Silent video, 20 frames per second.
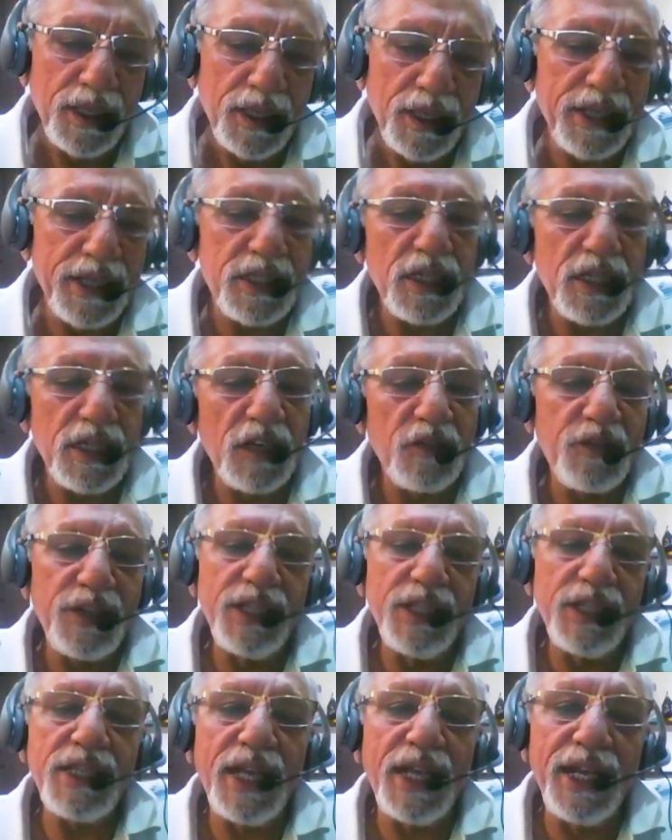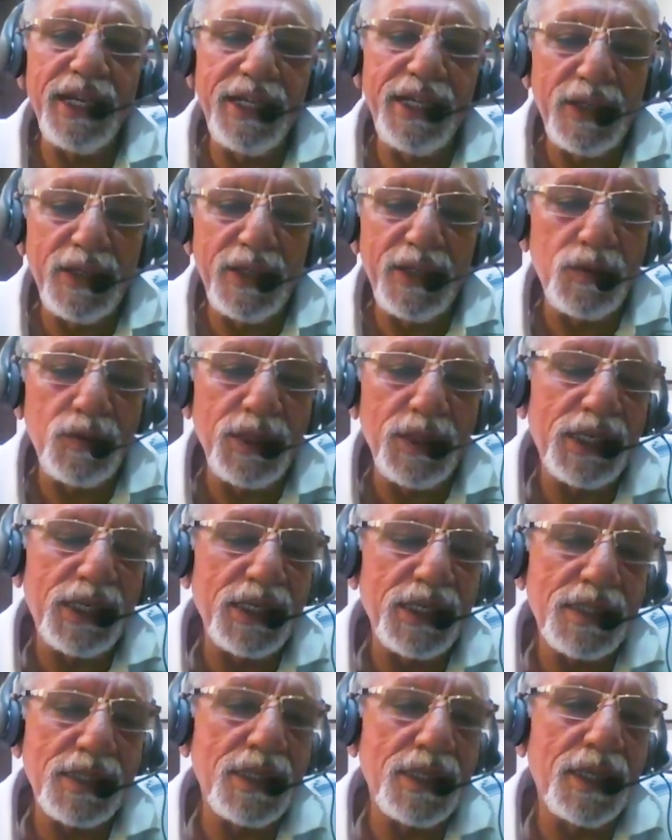Russia feels I need to be
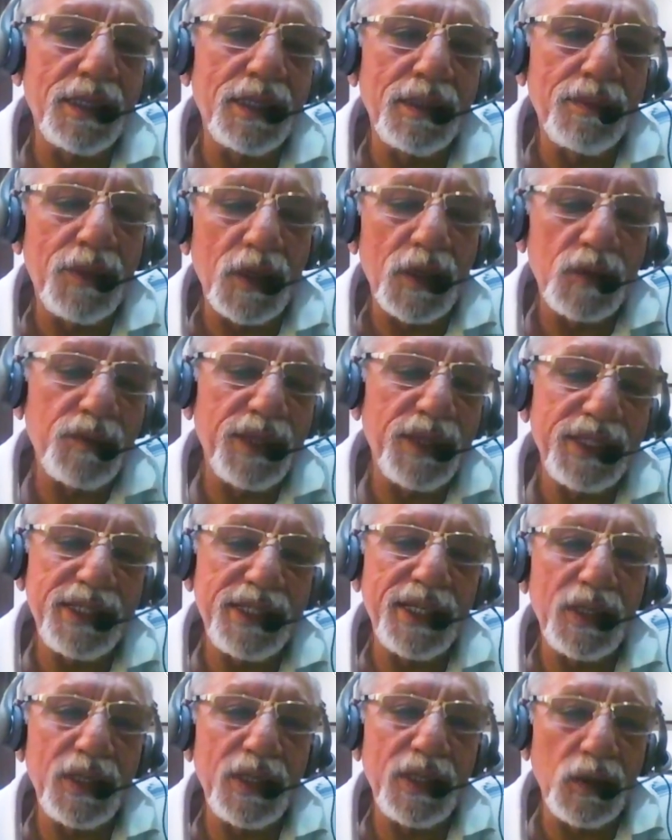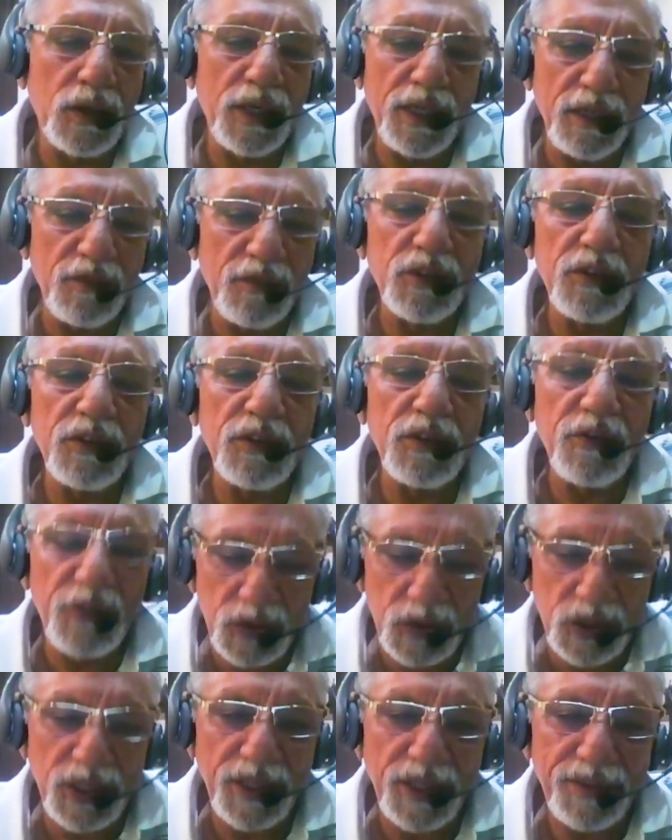concerned about my security for the
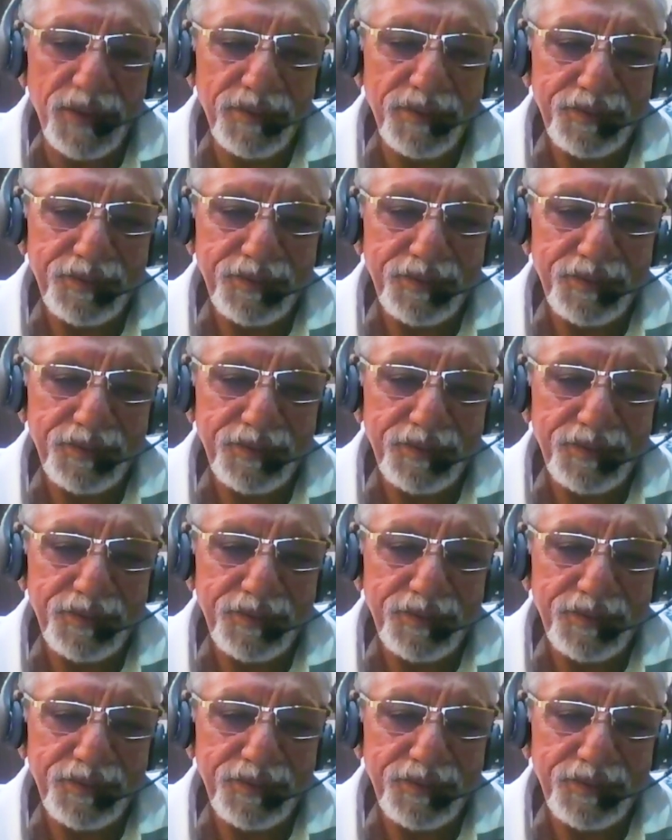future.